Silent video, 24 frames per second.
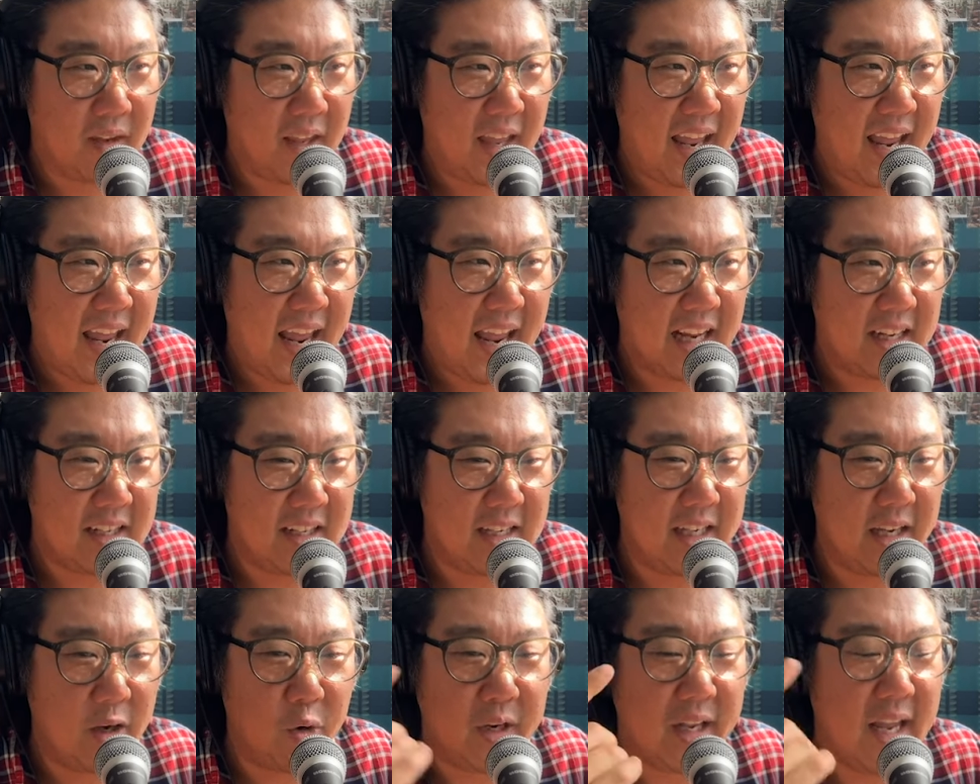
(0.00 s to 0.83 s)
And
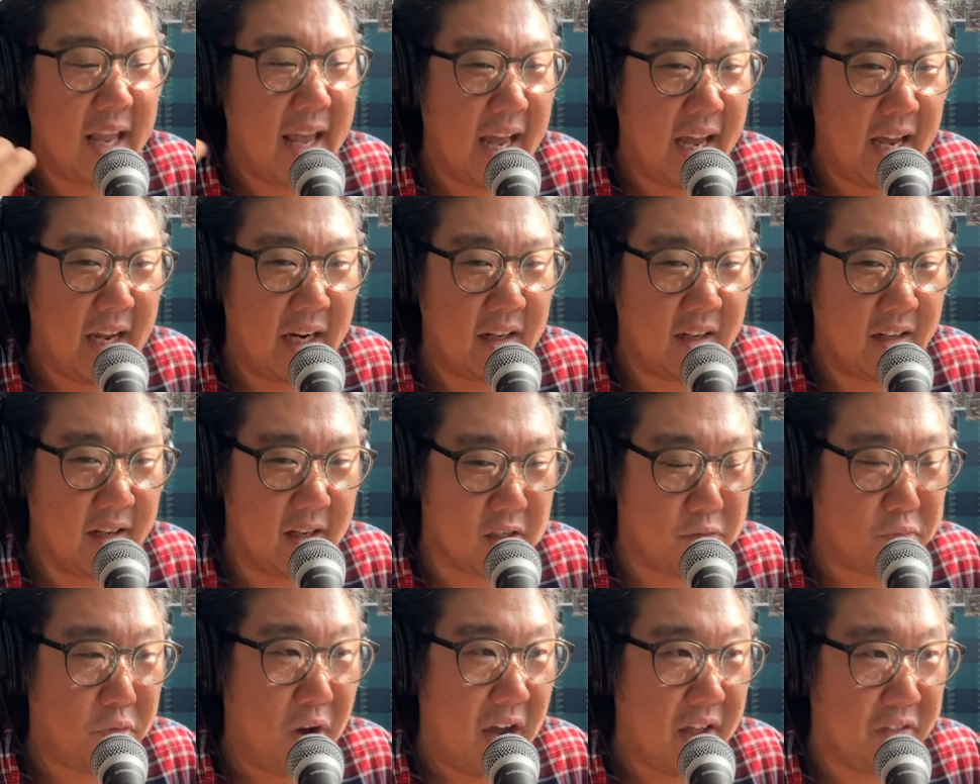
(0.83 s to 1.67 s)
he only had
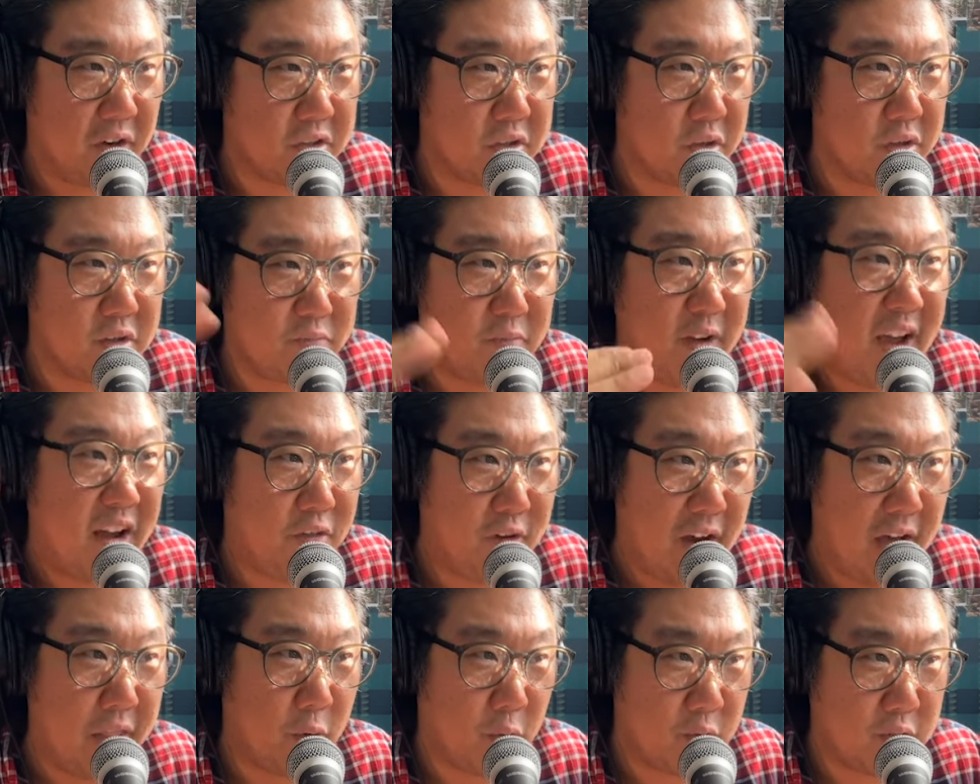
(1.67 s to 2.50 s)
his father, so his
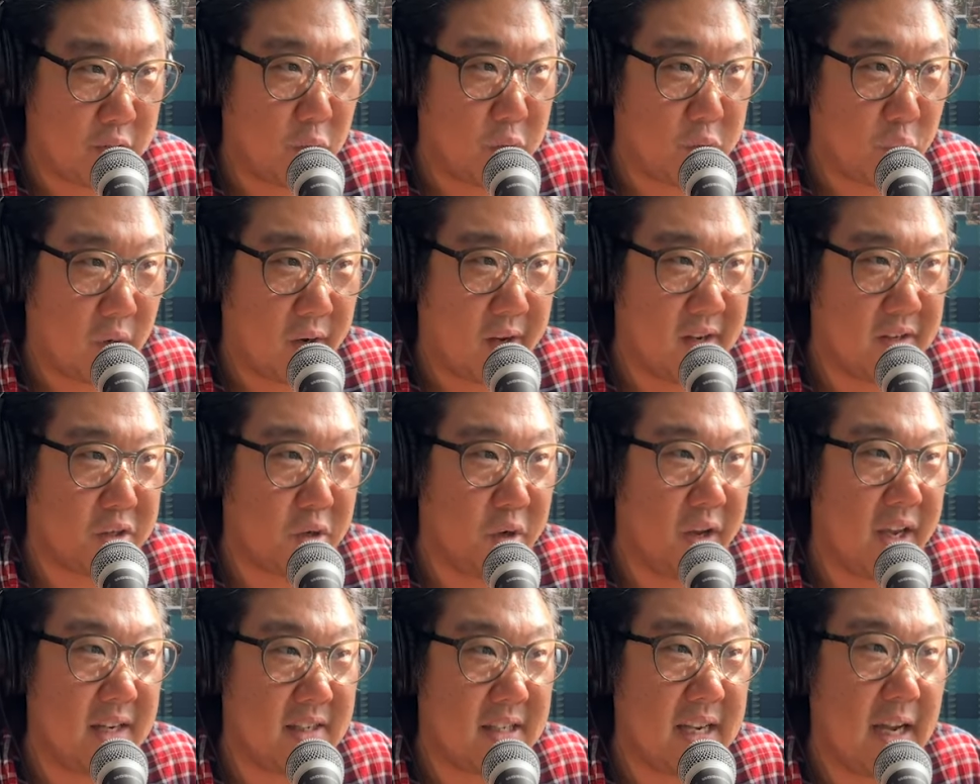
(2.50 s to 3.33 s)
father was always working.
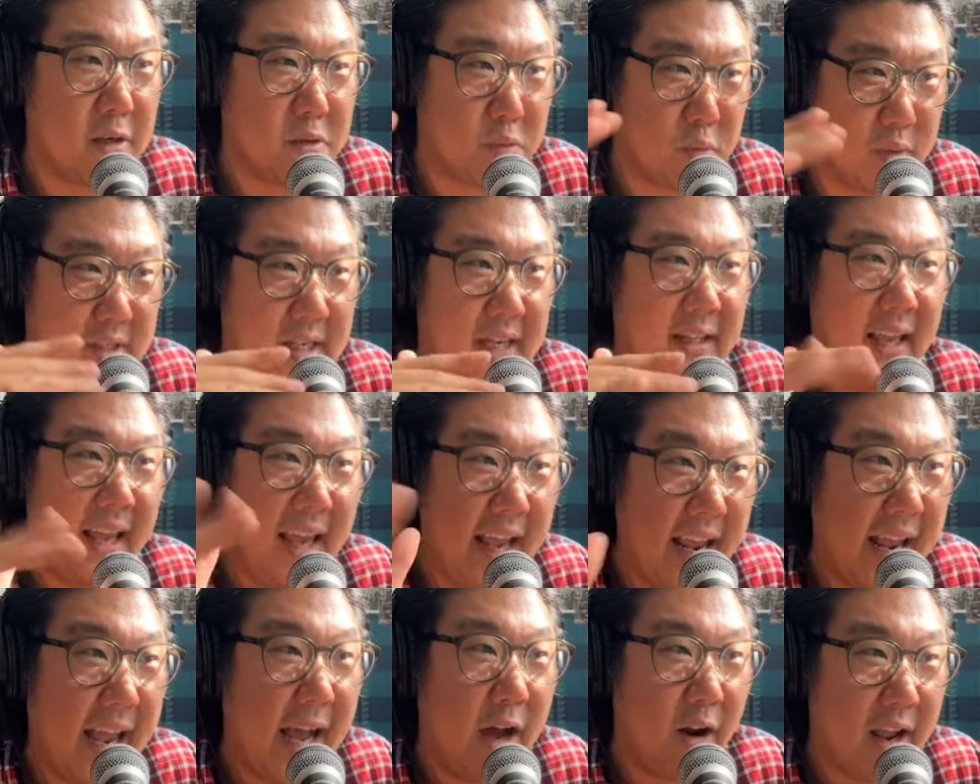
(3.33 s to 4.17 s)
So his house was like the
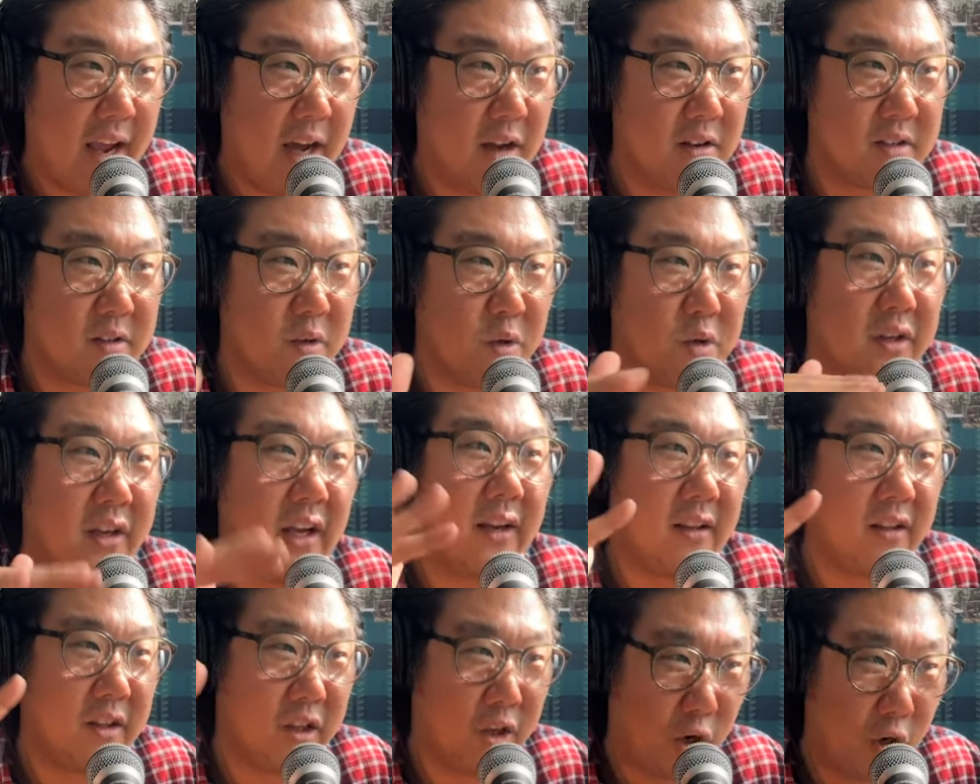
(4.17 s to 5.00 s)
hangout house. So it was
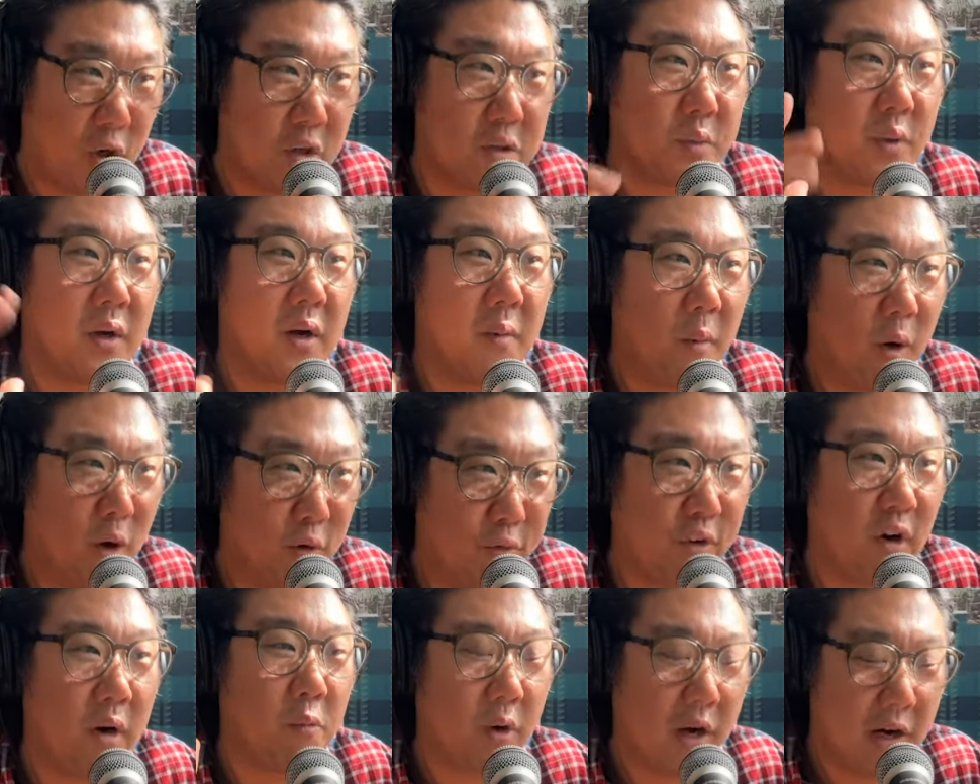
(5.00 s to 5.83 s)
like the girls would come
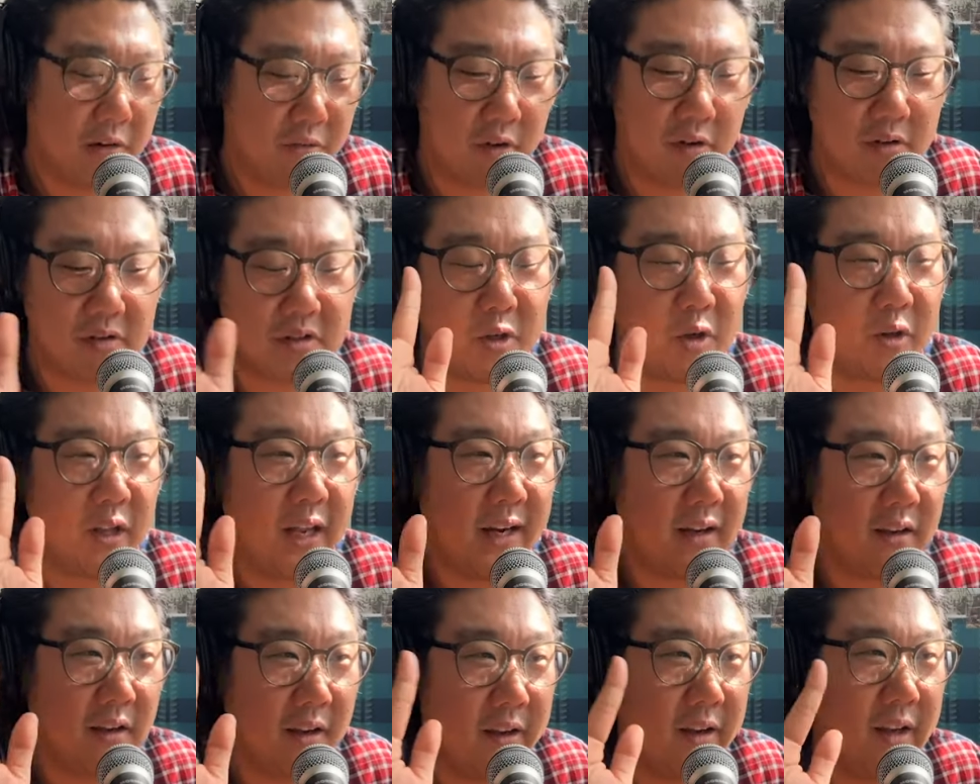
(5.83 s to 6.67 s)
over and whatever. So
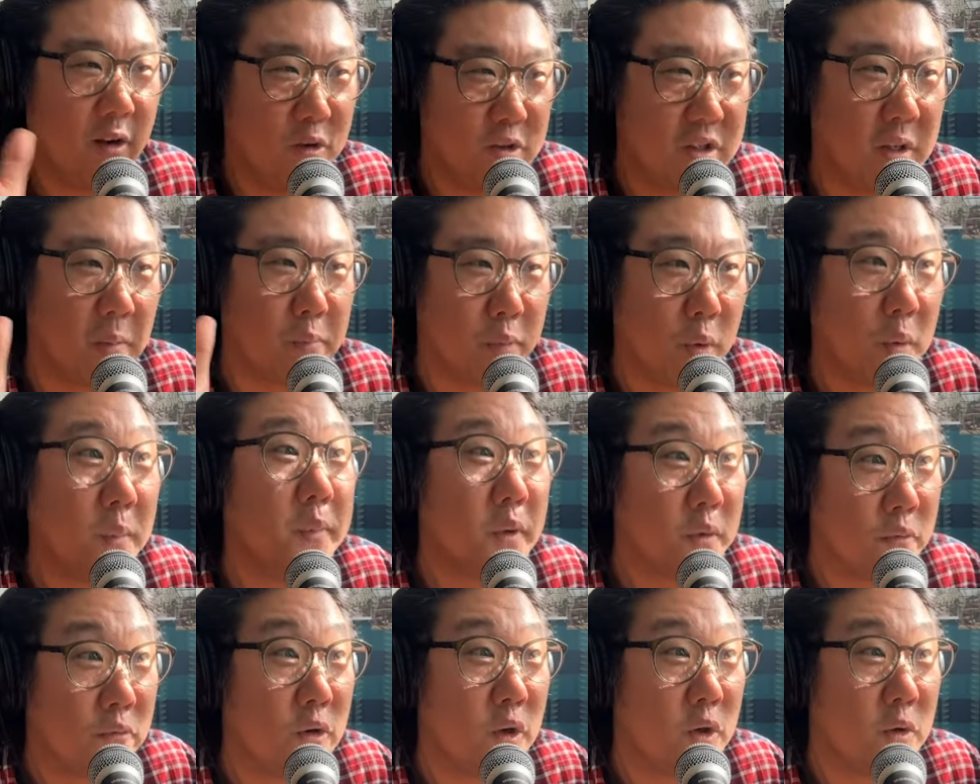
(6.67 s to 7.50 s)
like it was the boom
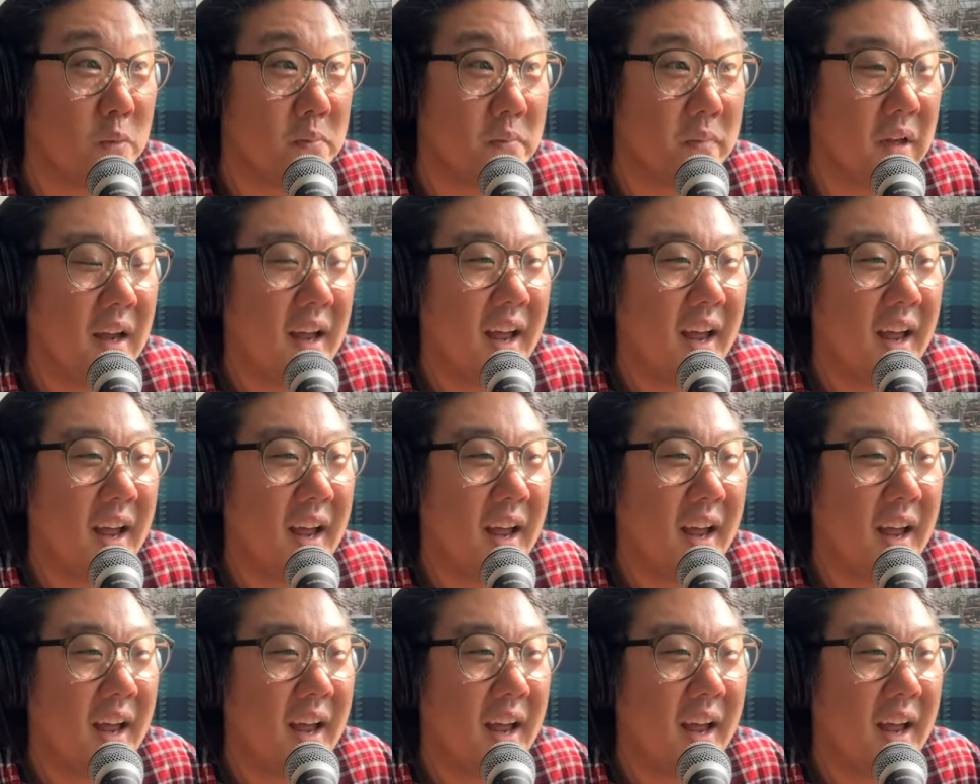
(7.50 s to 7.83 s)
boom room.